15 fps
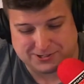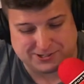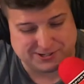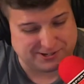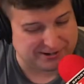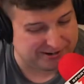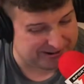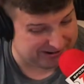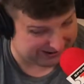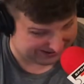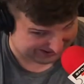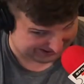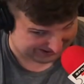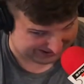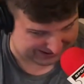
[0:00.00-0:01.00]

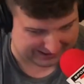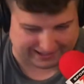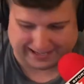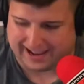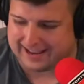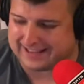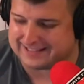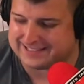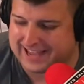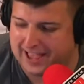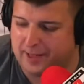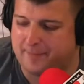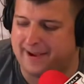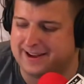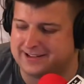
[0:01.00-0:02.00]
sure. Like I could
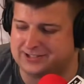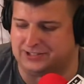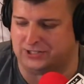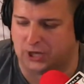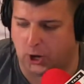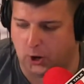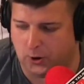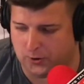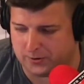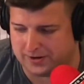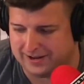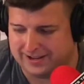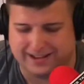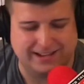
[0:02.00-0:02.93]
tell by his tone,